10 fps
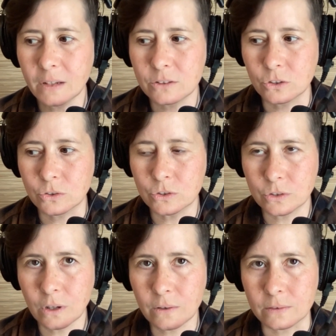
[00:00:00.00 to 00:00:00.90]
So
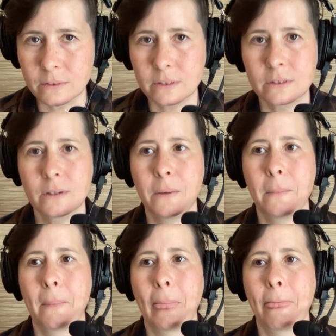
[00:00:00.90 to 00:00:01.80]
stones
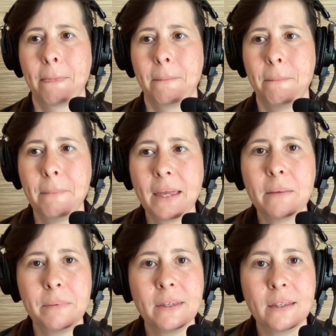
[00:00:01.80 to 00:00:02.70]

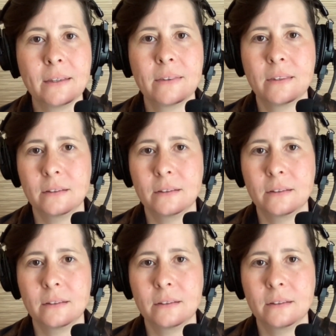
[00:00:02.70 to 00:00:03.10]
may be